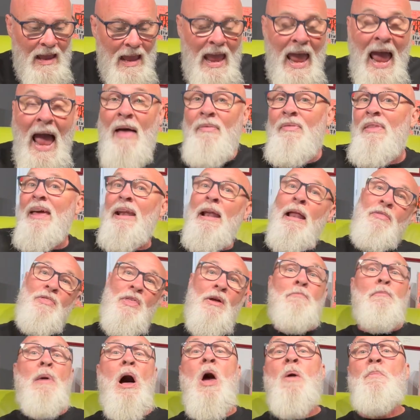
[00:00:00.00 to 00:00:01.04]
And then at the
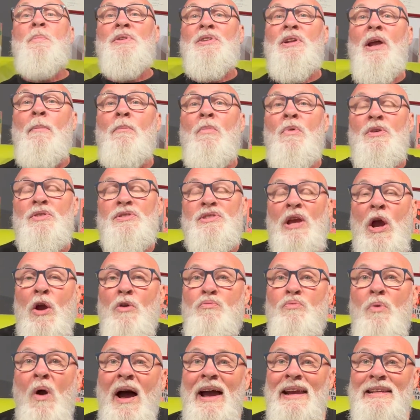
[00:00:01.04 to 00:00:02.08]
moment, I'm also
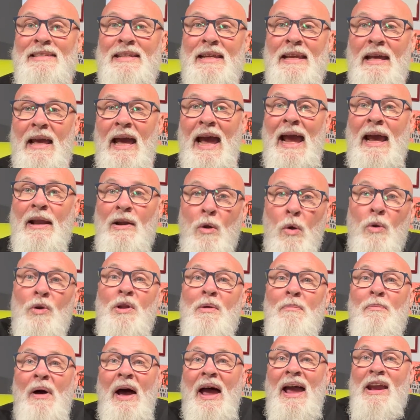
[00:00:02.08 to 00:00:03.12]
writing an
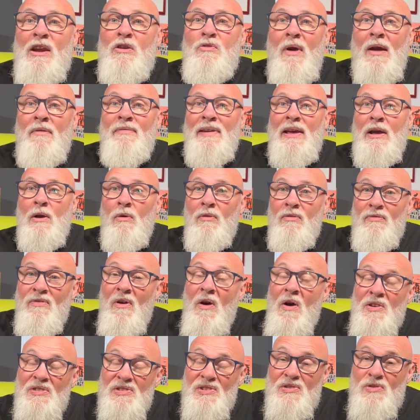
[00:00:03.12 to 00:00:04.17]
autobiographical
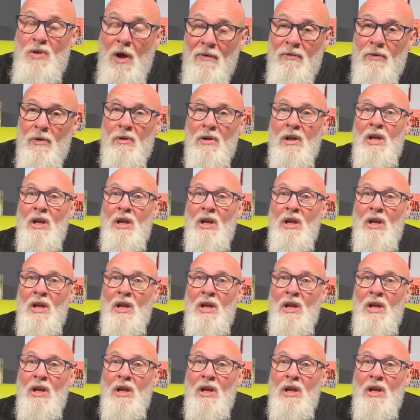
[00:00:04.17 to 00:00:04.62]
verse novel